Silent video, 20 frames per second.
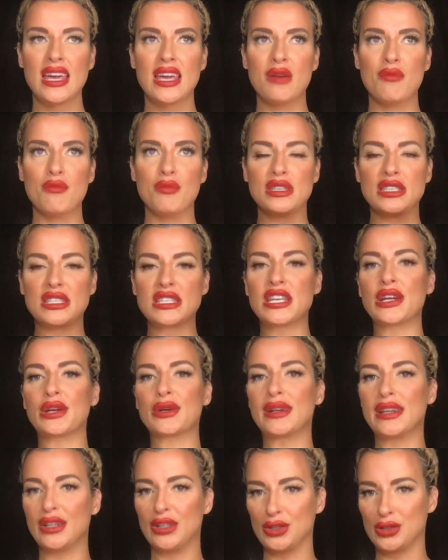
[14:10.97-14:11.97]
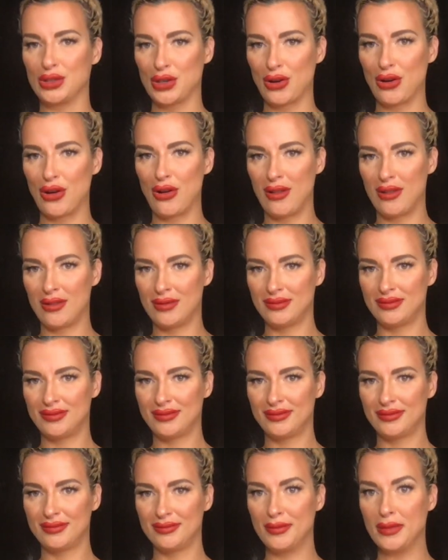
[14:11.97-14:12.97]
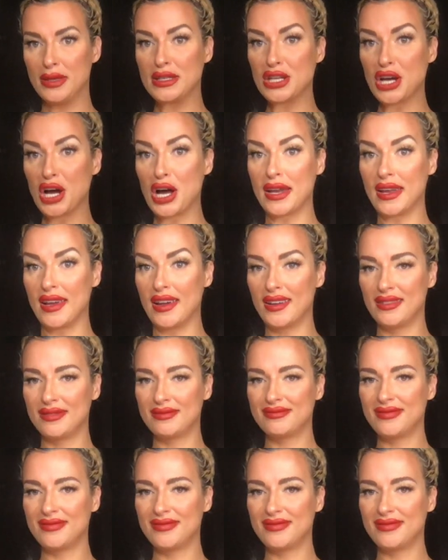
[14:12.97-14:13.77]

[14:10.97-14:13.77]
Material Girl, Madonna.